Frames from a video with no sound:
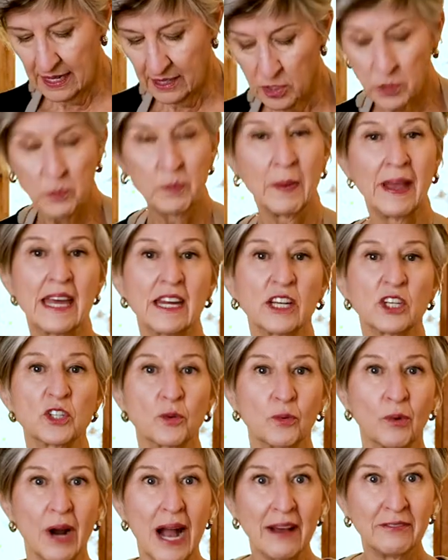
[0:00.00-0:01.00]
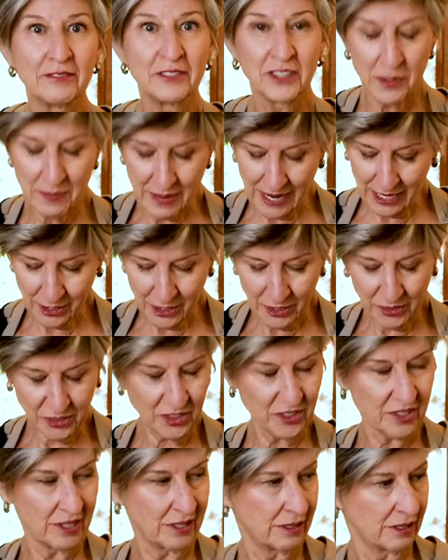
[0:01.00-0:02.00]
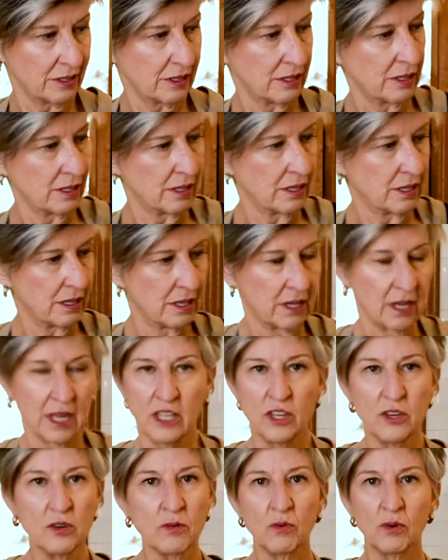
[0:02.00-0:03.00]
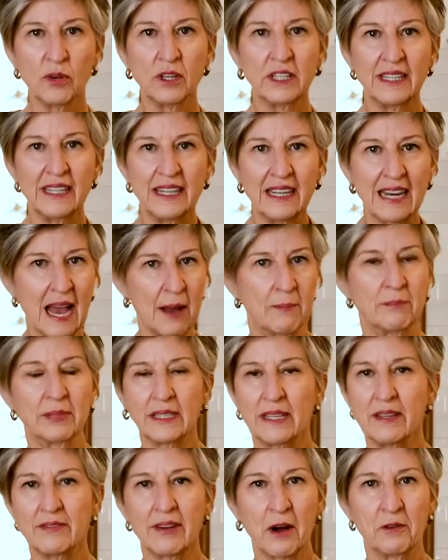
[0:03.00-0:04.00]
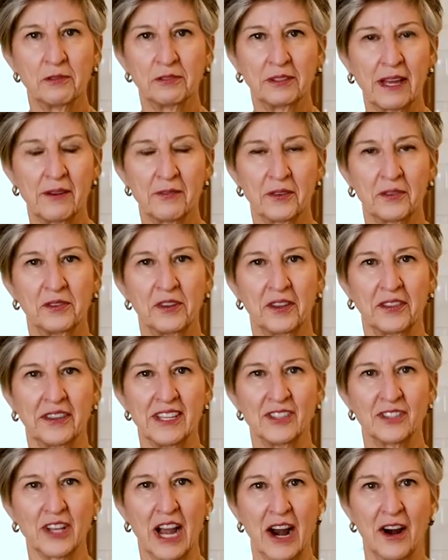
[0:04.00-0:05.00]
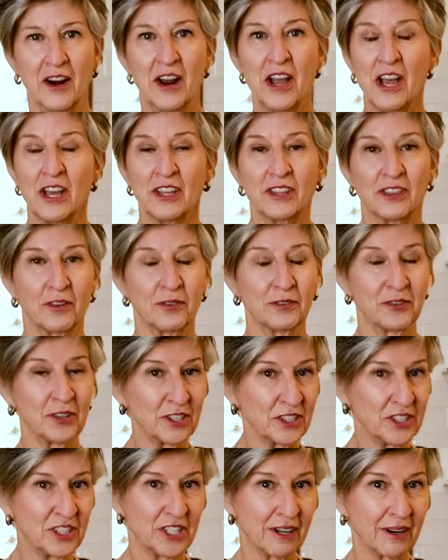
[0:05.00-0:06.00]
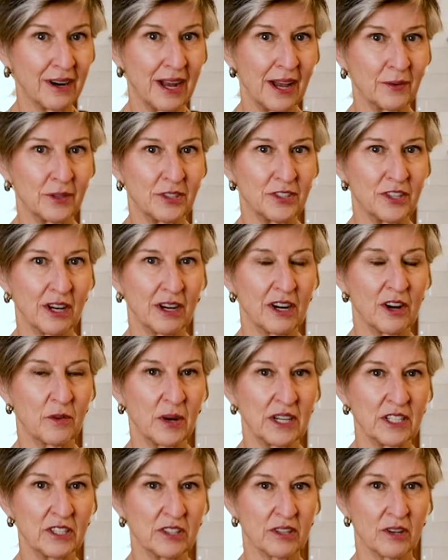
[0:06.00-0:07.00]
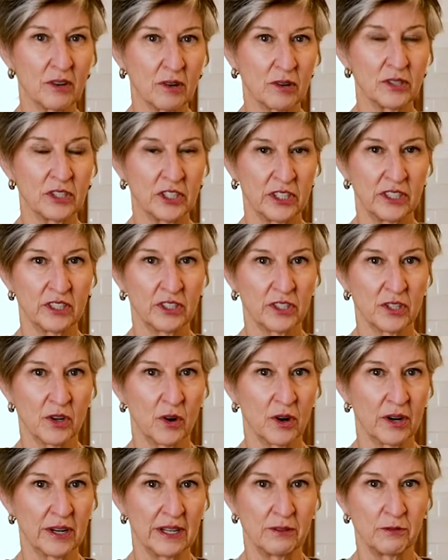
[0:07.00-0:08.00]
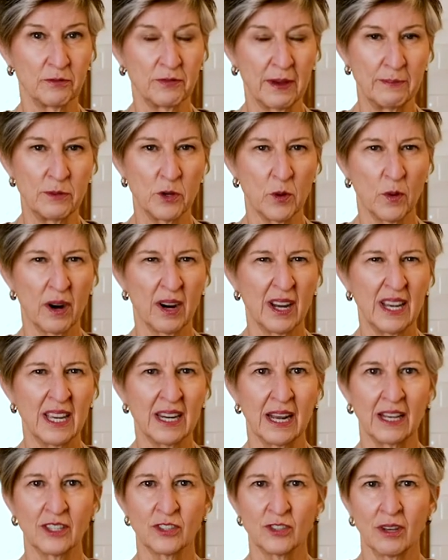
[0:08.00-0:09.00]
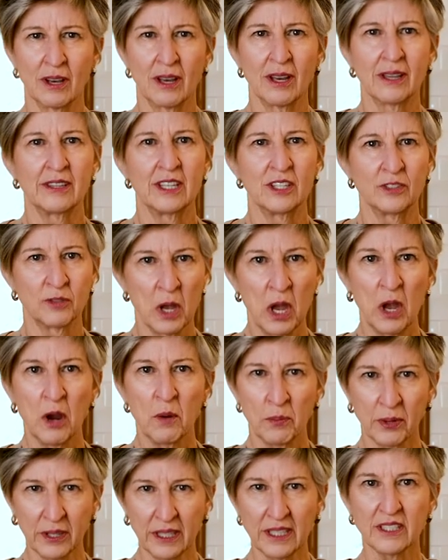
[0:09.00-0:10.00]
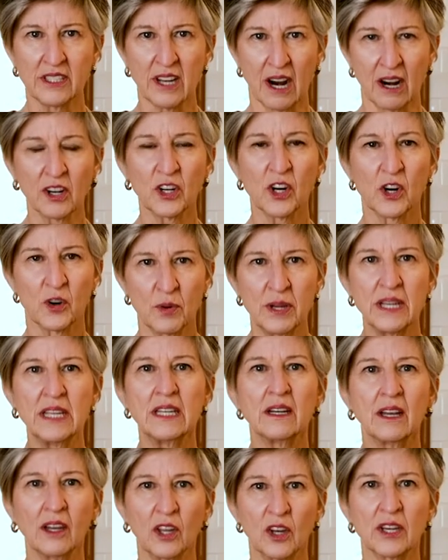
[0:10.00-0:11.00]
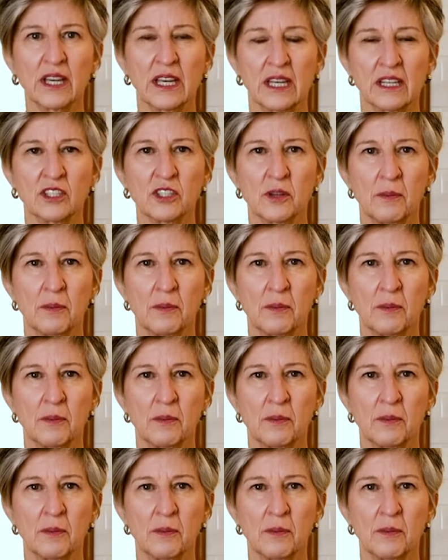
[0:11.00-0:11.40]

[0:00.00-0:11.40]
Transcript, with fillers: Spanish rock tomatoes. You would not believe how flavorful these are. The first year I was here, I went to the grocery store in February and I saw these pretty dark green looking